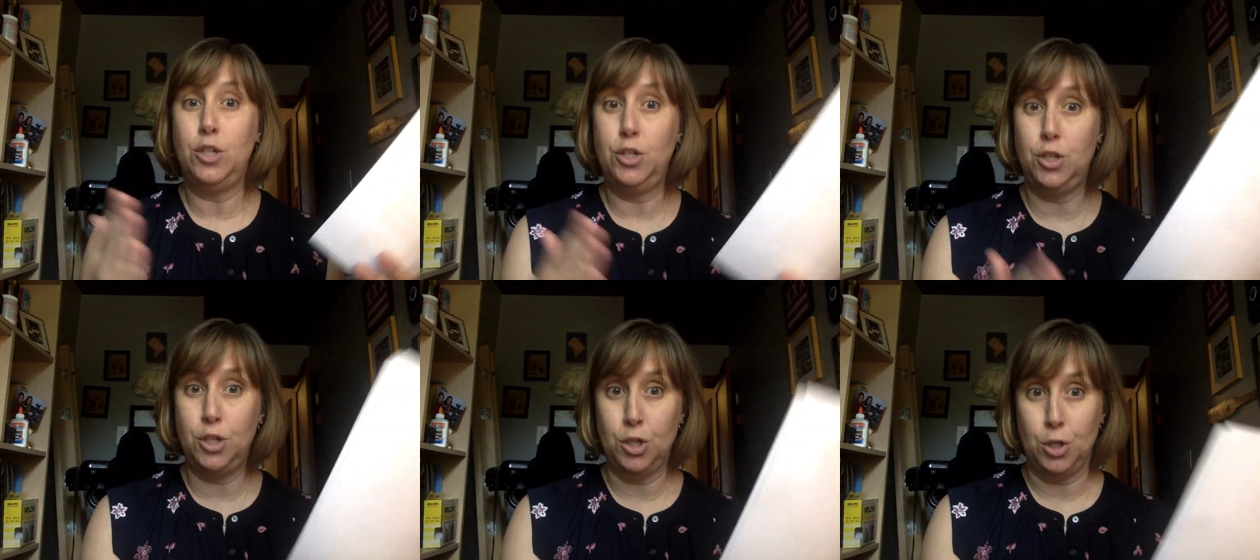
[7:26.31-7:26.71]

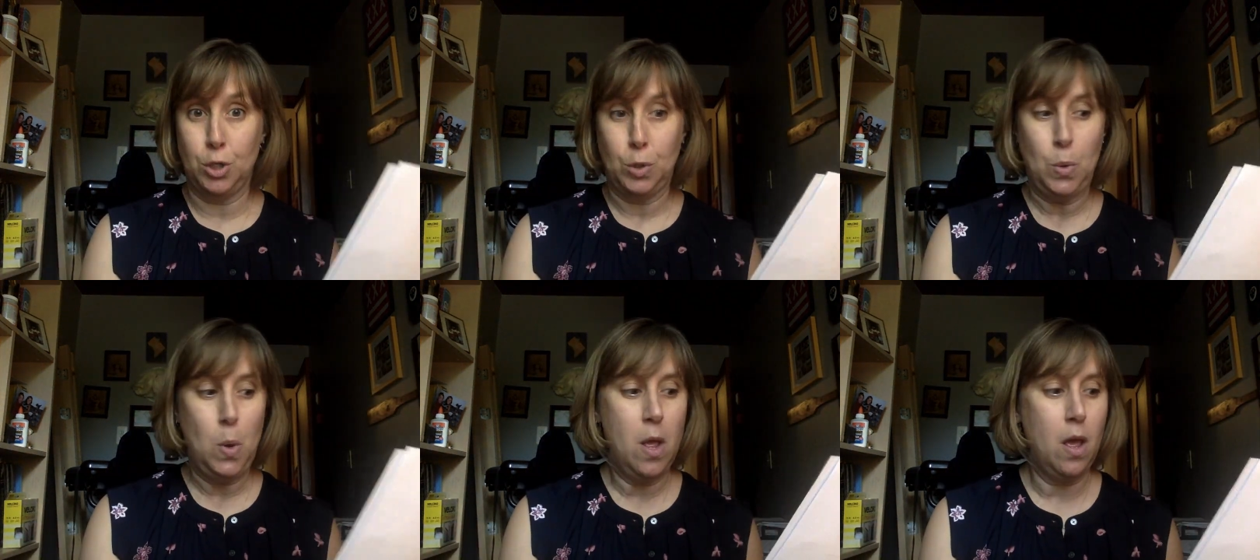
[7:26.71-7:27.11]

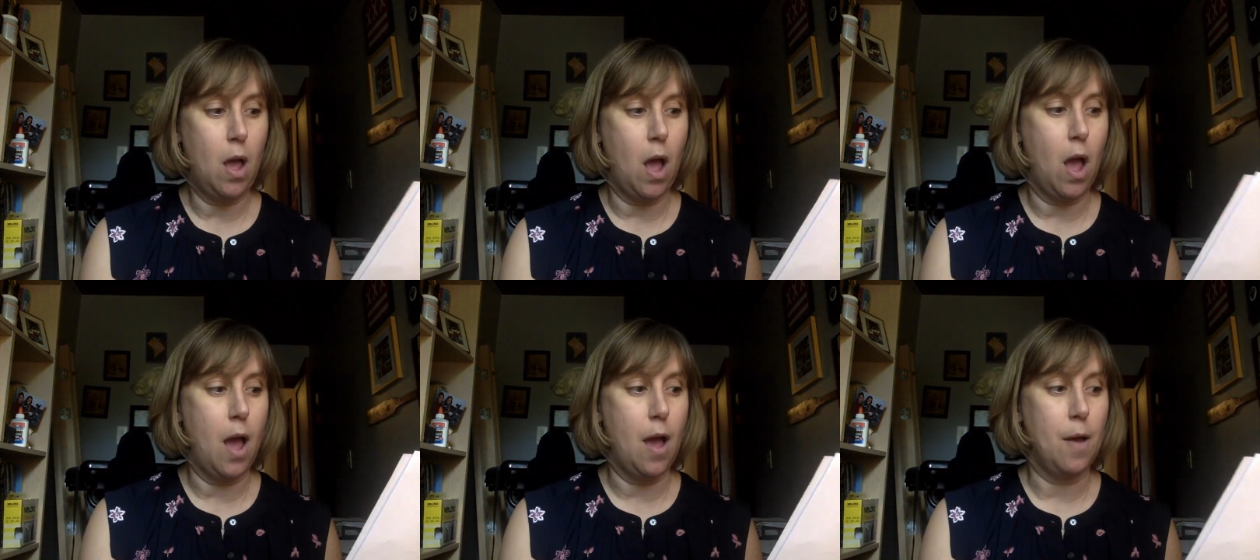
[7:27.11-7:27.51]
do
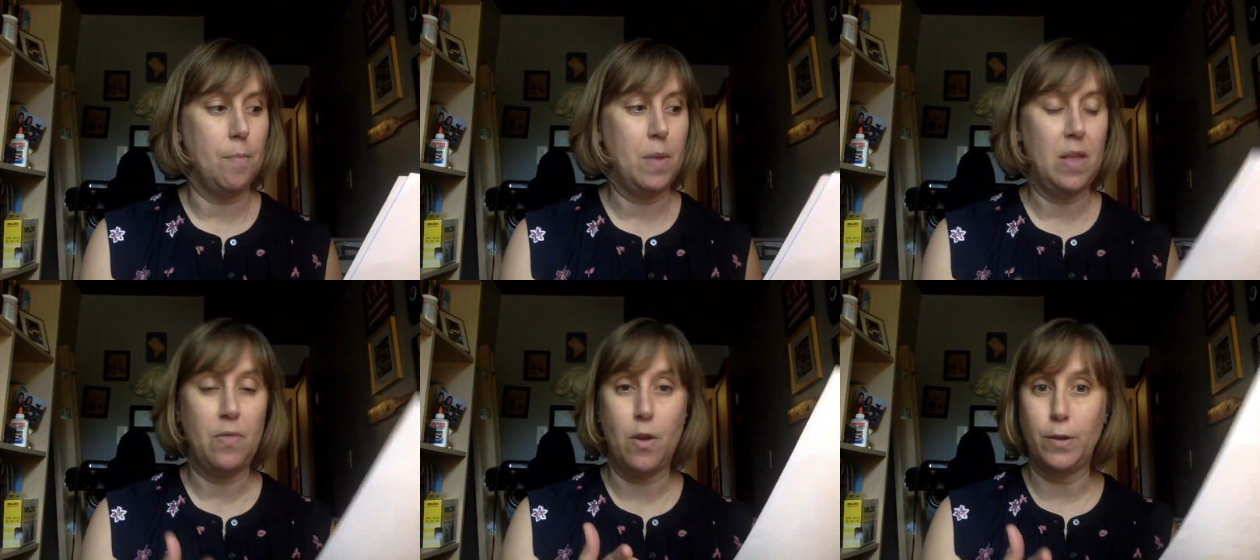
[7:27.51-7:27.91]

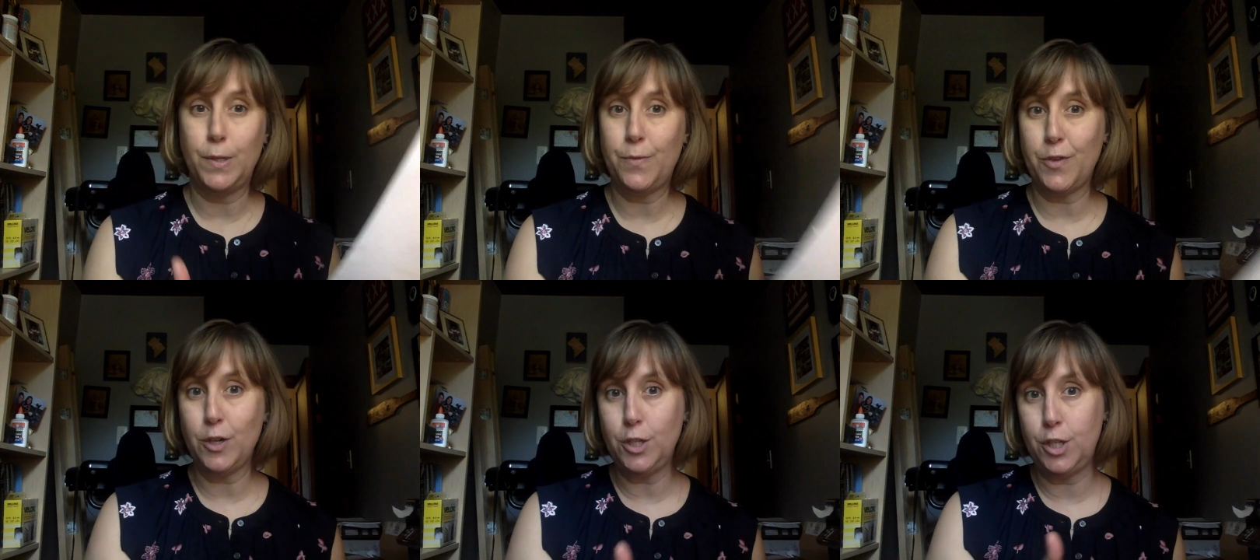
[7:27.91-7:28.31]
in those
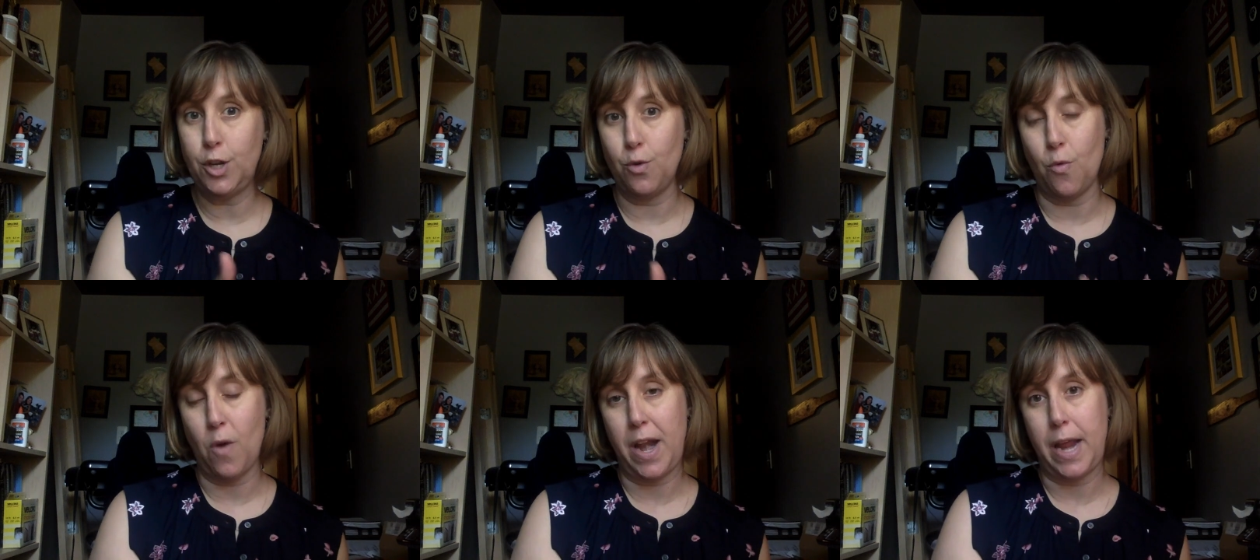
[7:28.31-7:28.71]
first 2
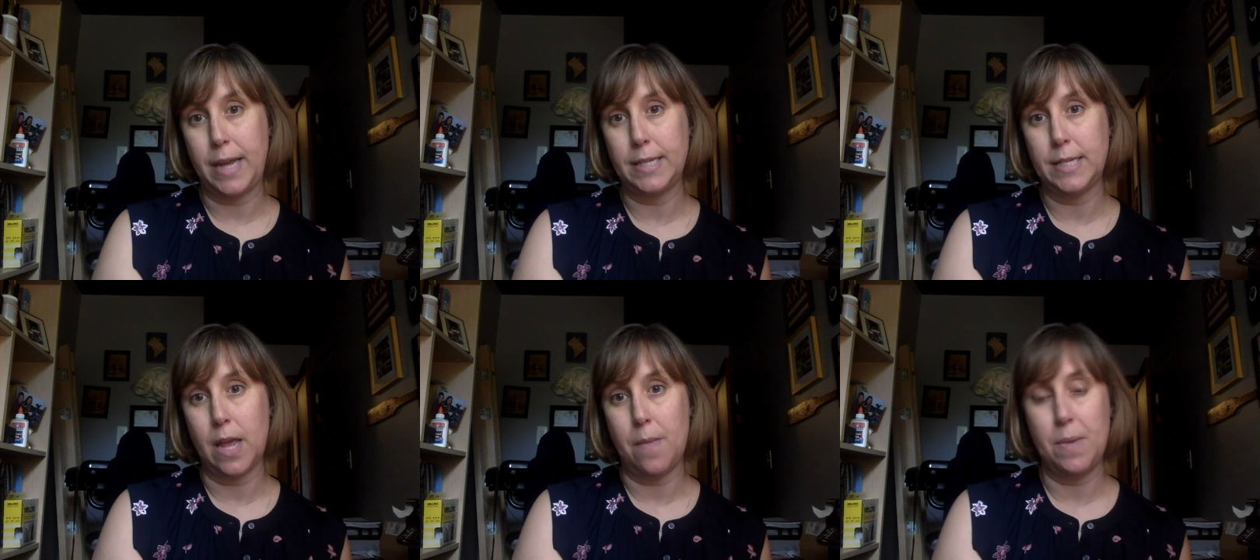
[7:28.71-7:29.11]
writing
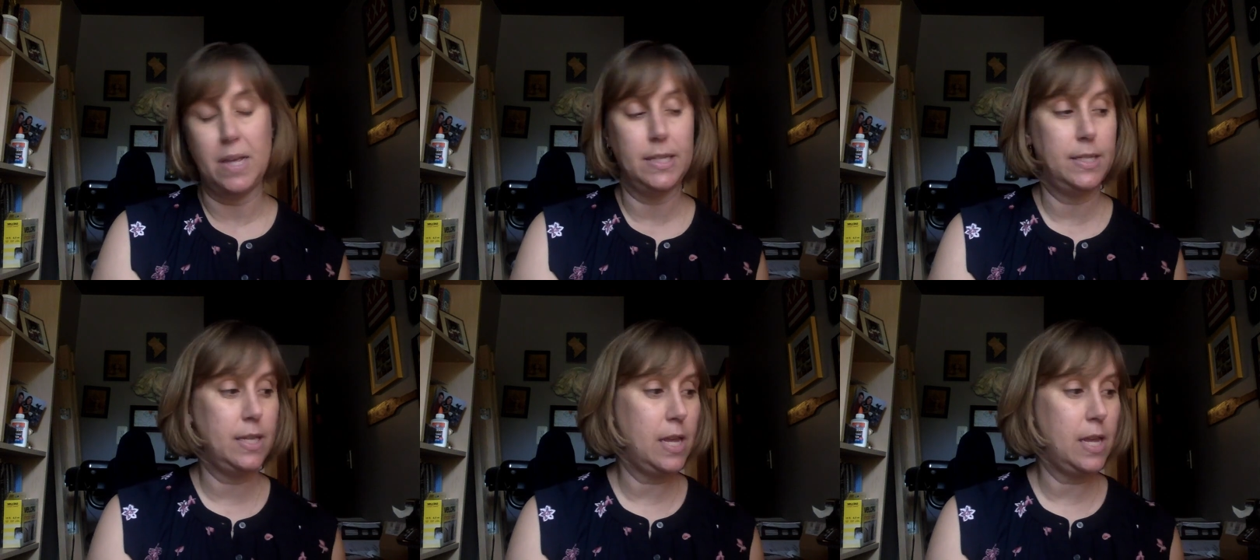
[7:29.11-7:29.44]
assignments,